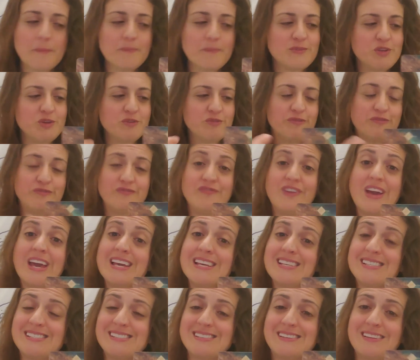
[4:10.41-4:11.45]
you
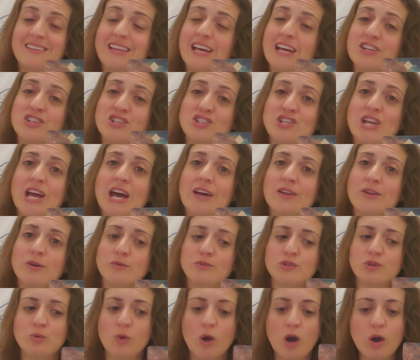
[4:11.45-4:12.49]
faced that
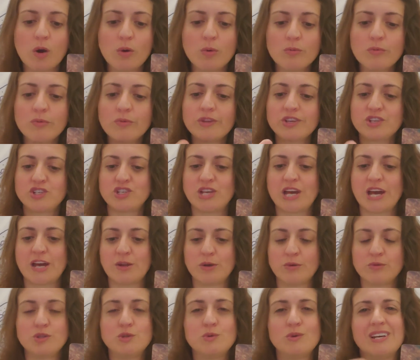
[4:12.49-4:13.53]
shadow, you owned the
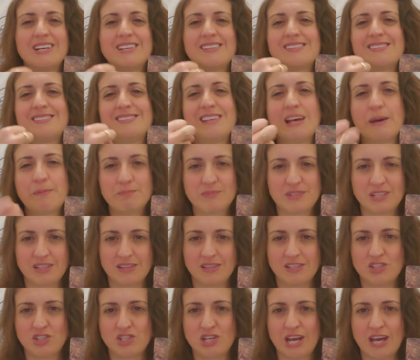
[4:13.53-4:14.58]
shadow, you accepted
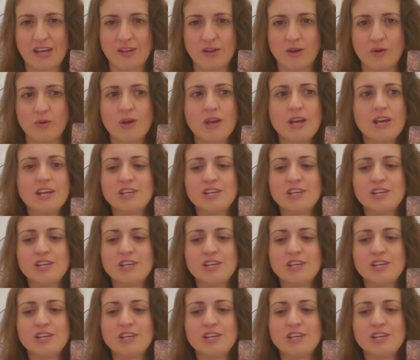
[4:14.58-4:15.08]
the shadow.